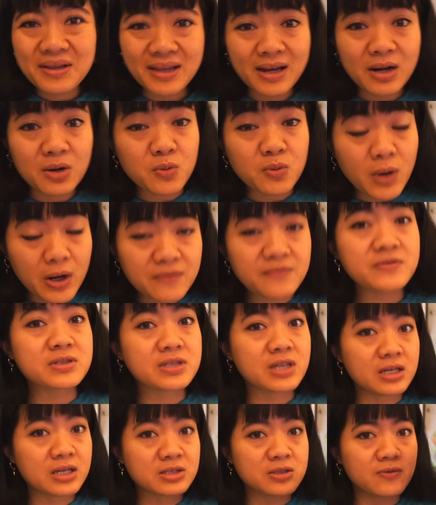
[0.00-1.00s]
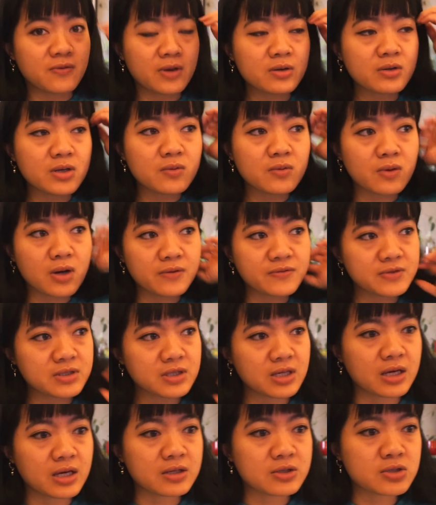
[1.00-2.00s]
like a rough sketch, a very rough
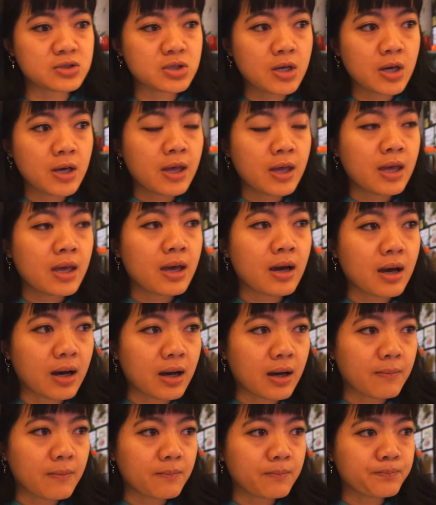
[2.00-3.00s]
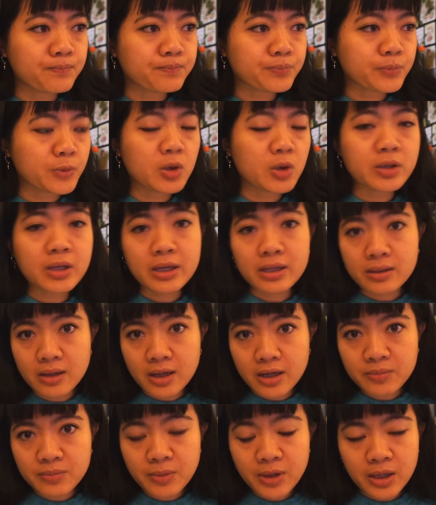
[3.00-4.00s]
sketch, um, and like
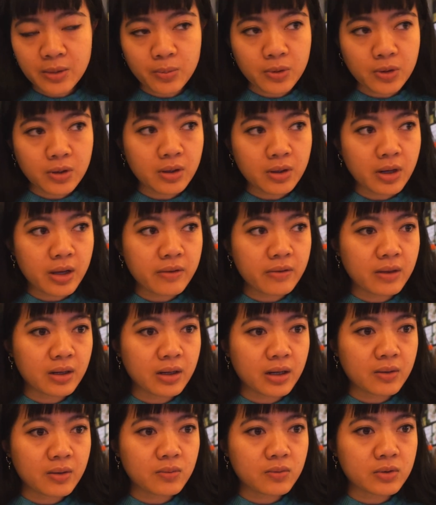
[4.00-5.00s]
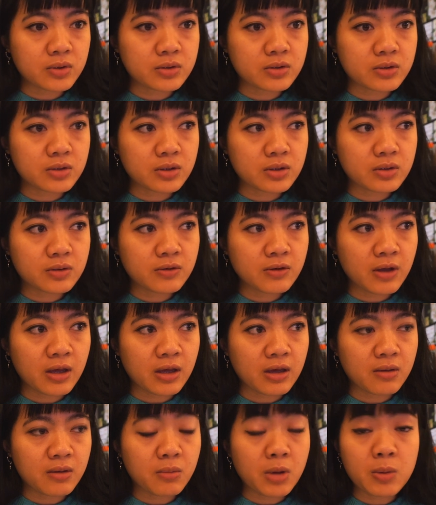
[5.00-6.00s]
line paper, and then I would
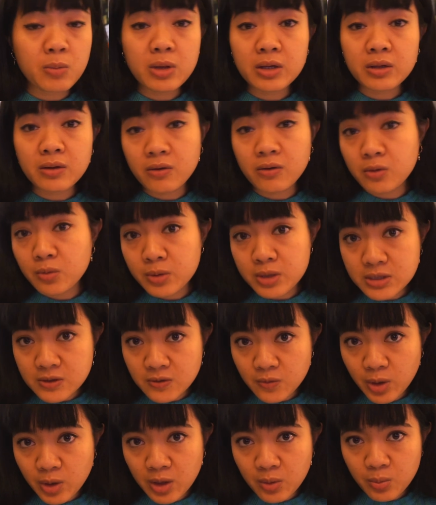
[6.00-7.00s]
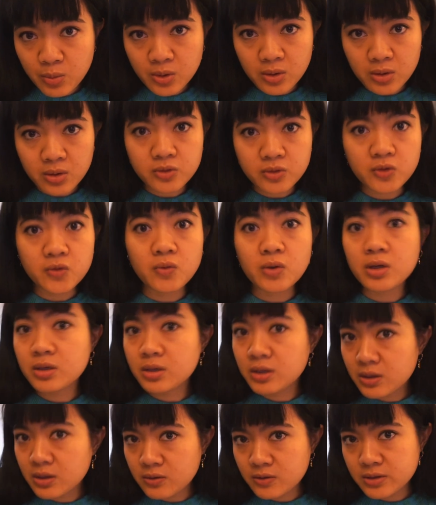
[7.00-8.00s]
take maybe another piece of paper, do a
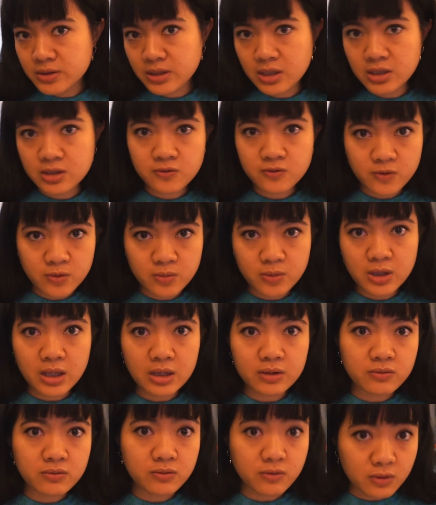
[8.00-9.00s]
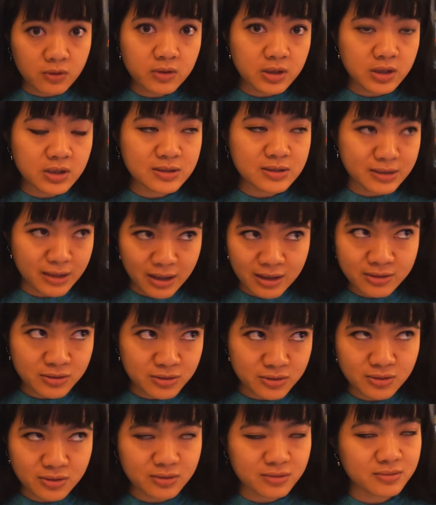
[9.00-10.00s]
cleaner sketch from that dirty
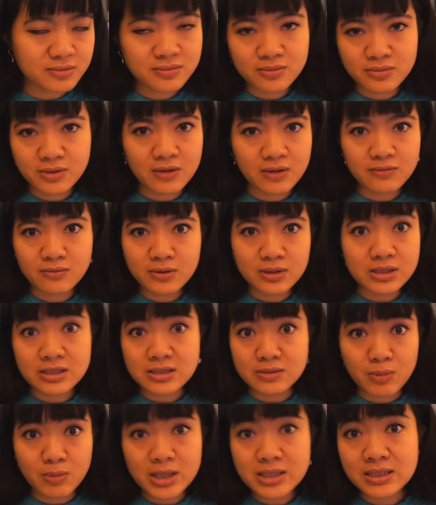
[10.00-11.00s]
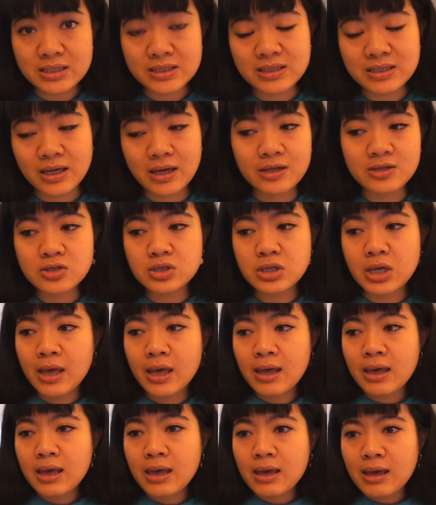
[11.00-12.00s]
sketch or that really messy sketch,
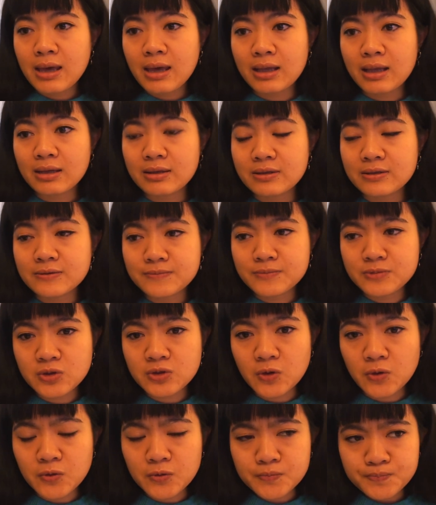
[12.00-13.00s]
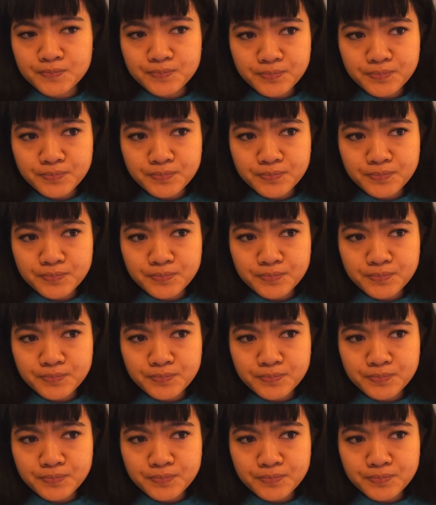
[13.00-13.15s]
and so,